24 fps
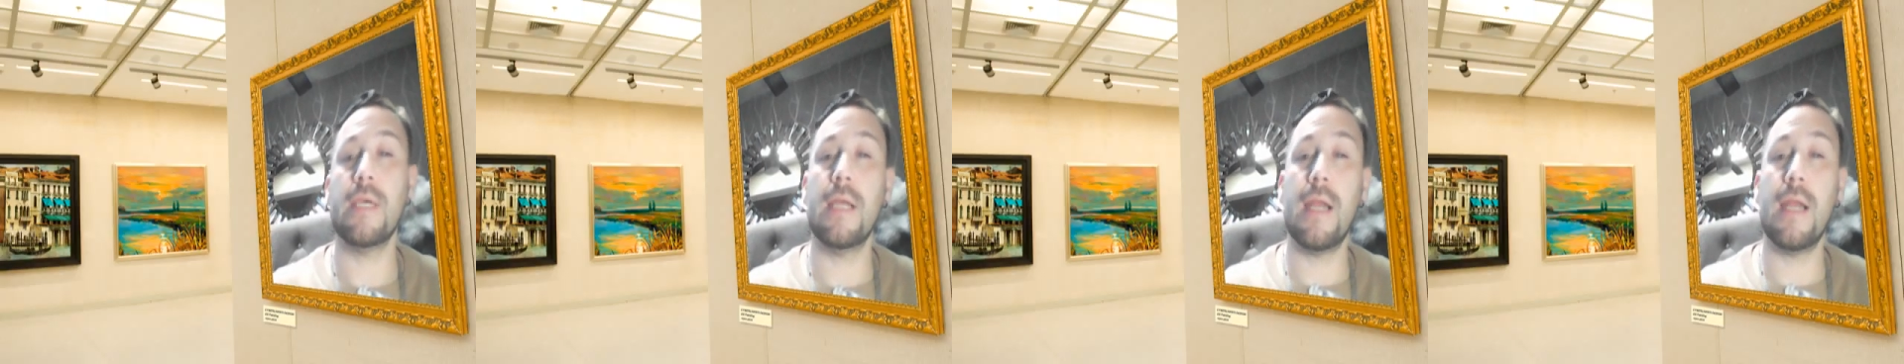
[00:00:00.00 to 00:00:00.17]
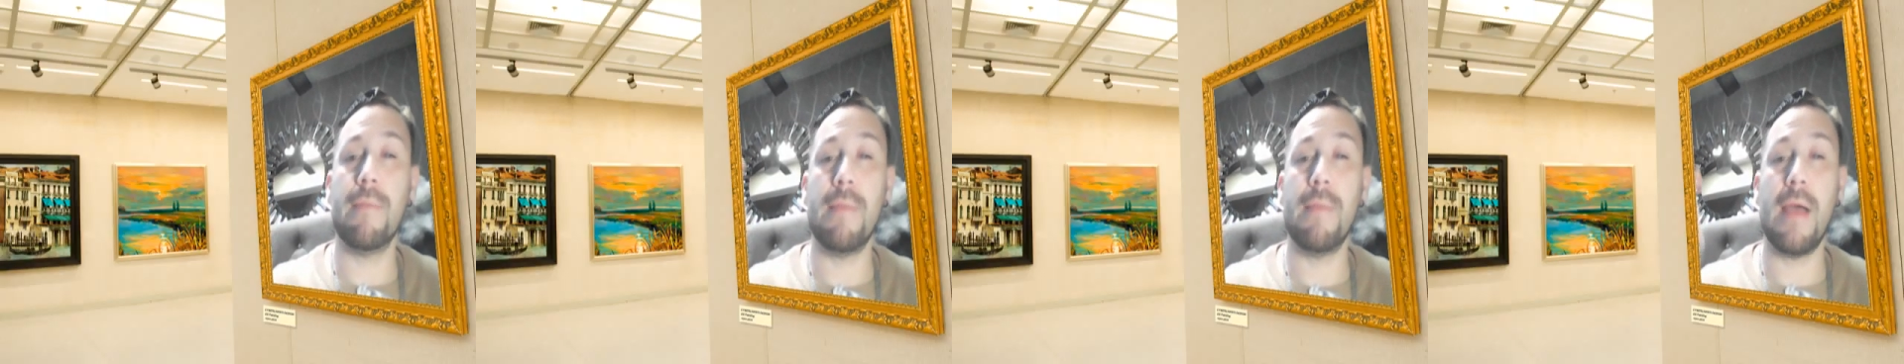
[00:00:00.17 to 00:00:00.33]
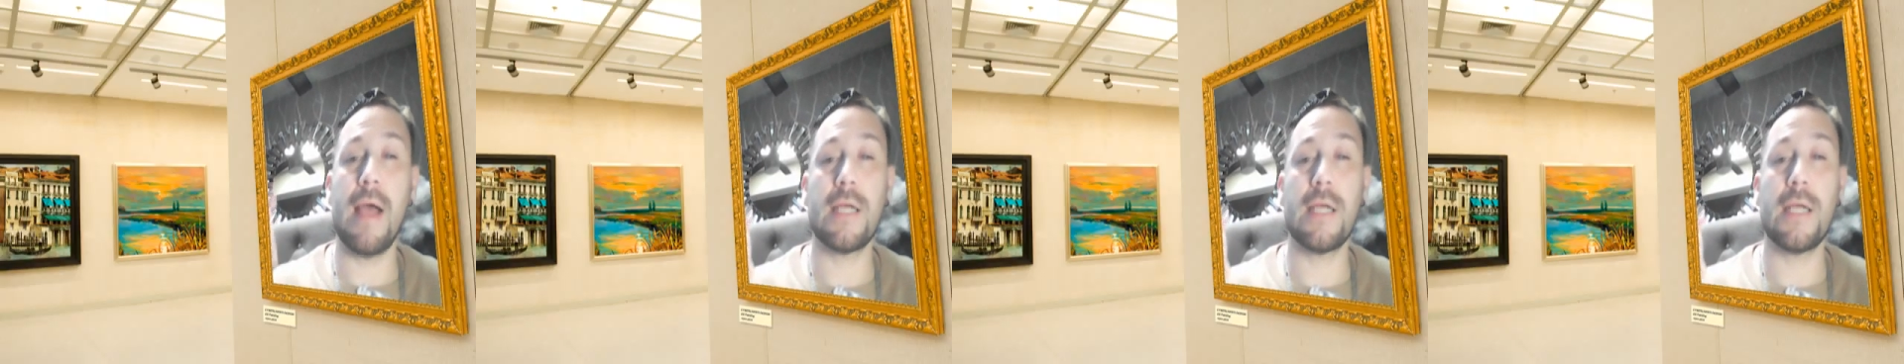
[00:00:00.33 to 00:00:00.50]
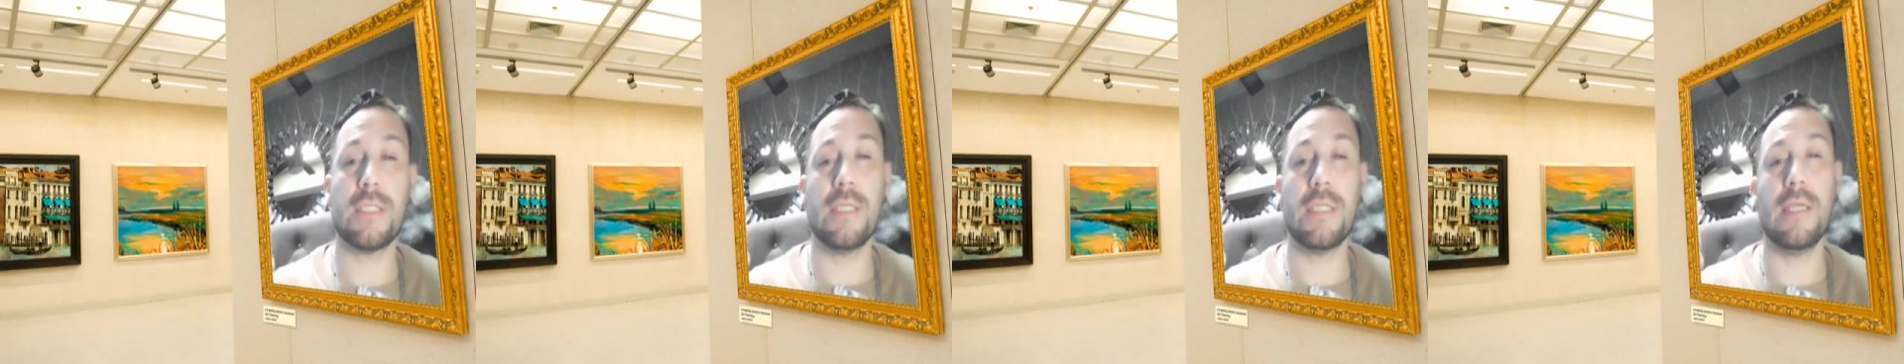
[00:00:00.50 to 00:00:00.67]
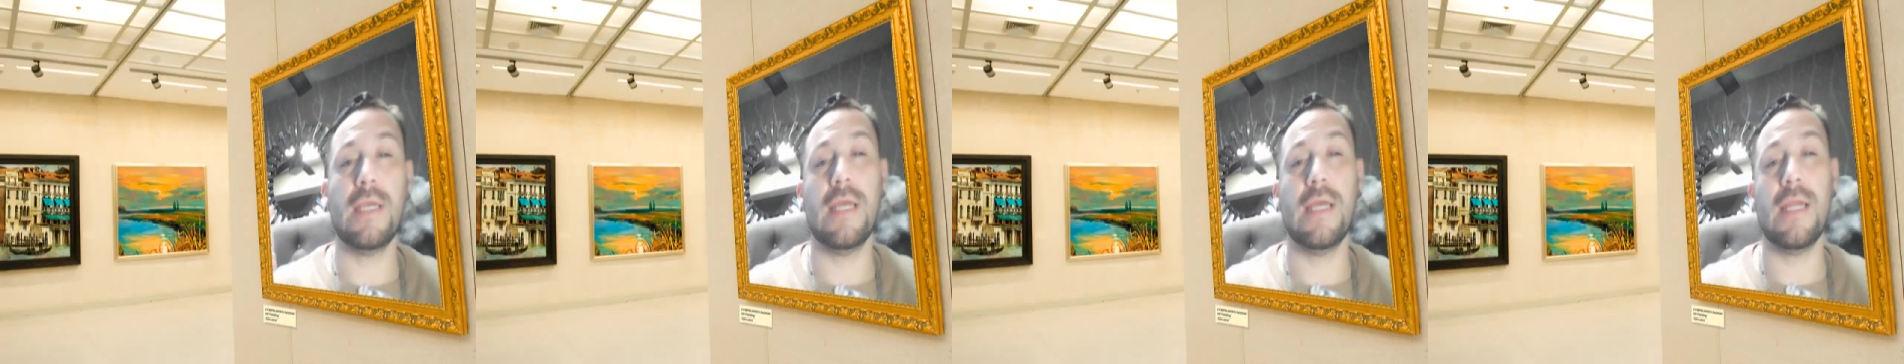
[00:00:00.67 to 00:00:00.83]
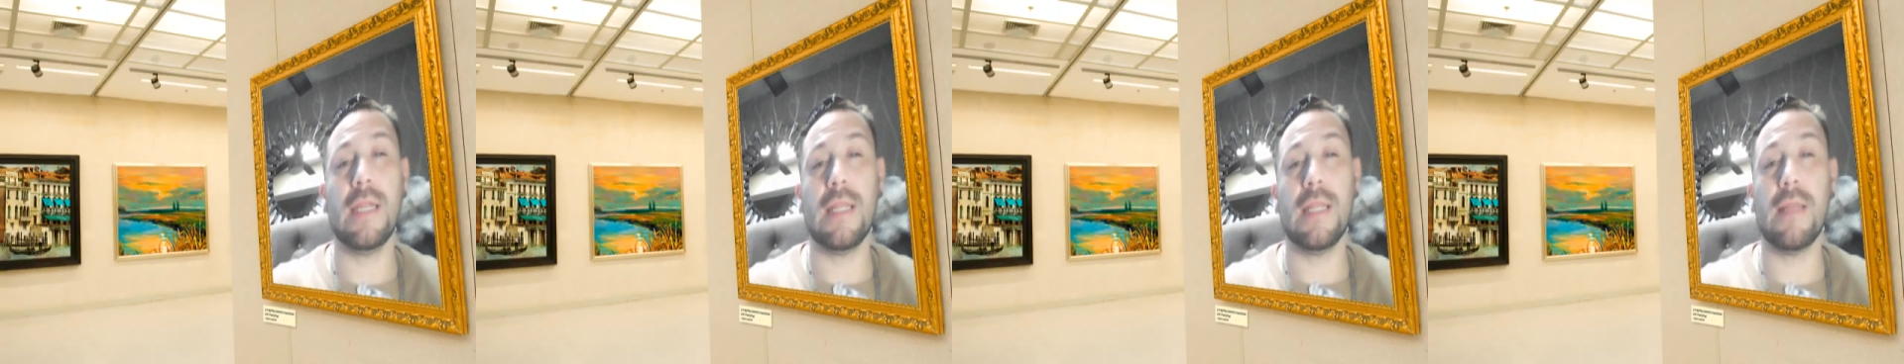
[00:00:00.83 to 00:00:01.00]
and I'm actually
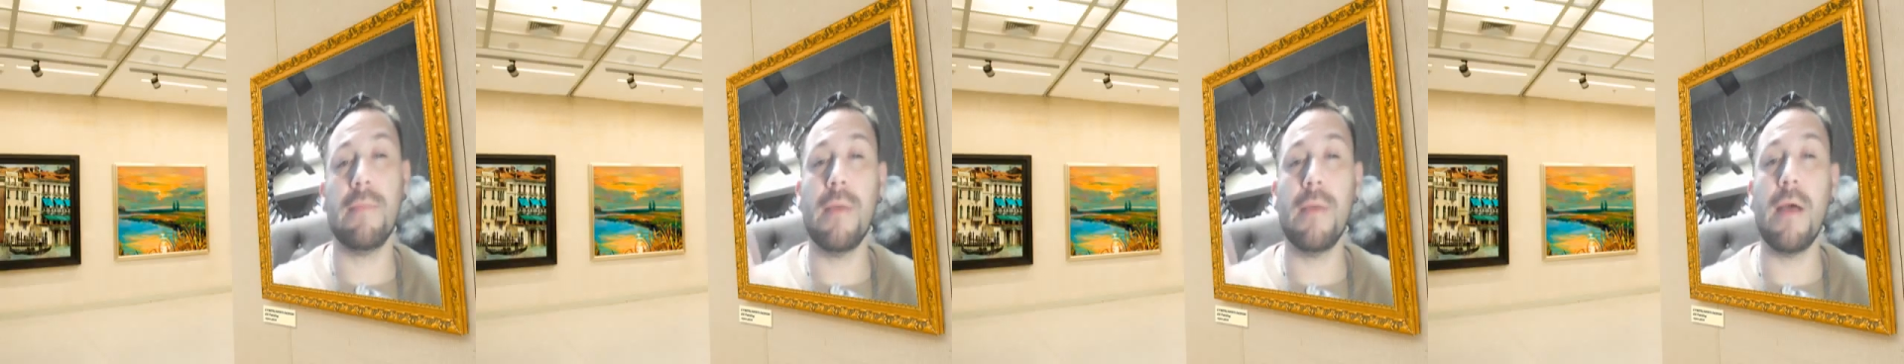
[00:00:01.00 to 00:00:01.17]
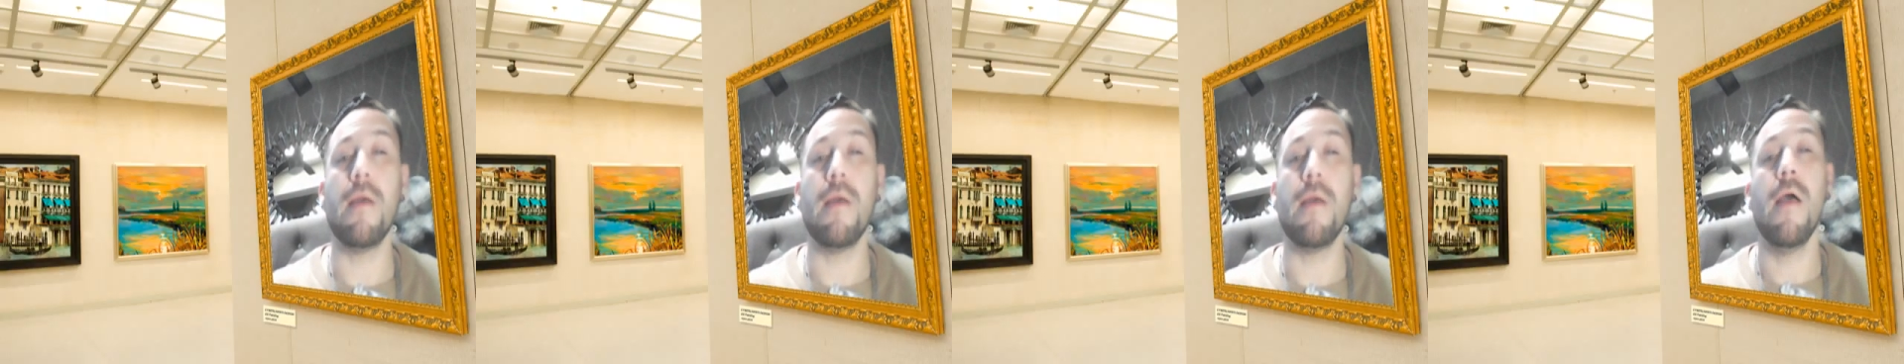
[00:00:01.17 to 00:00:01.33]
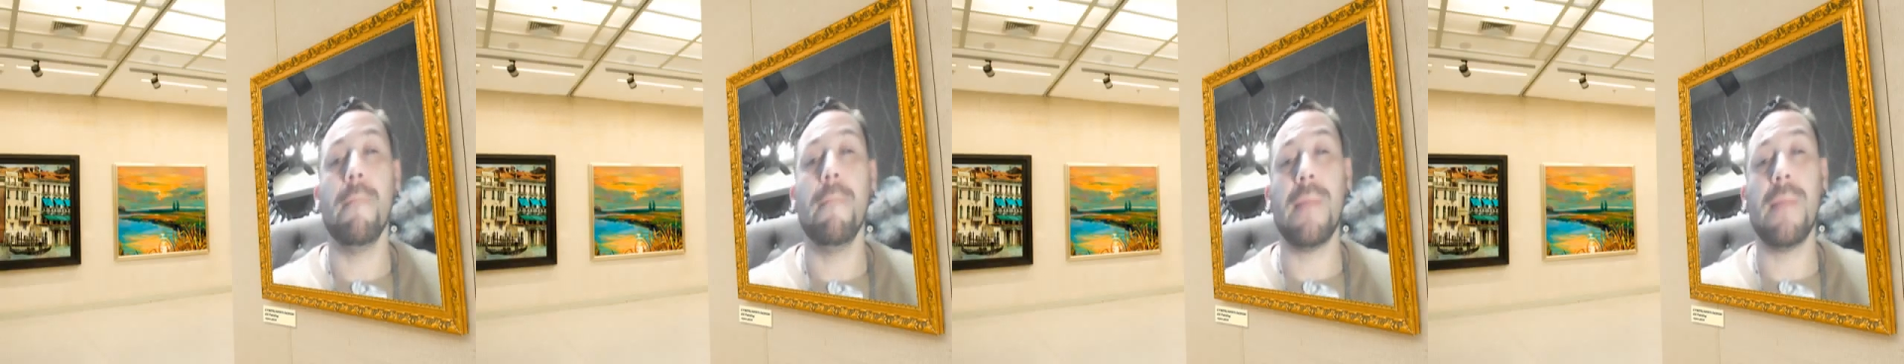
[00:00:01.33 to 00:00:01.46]
hitting them up.